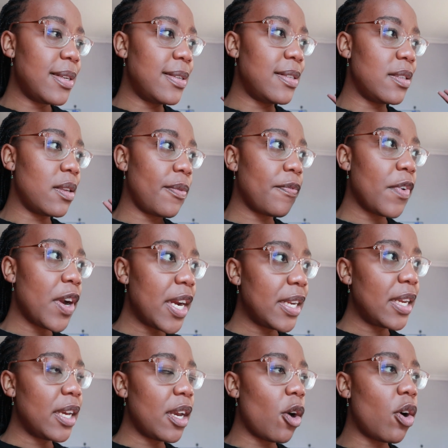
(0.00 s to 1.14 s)
is
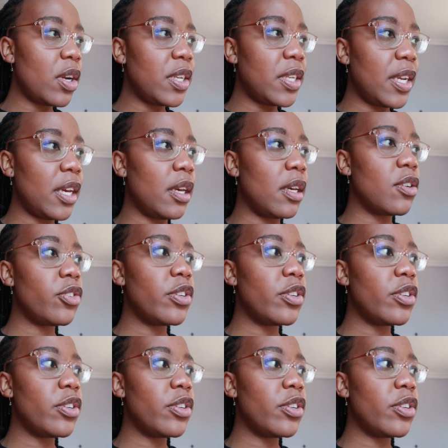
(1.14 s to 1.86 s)
Friday, a holiday.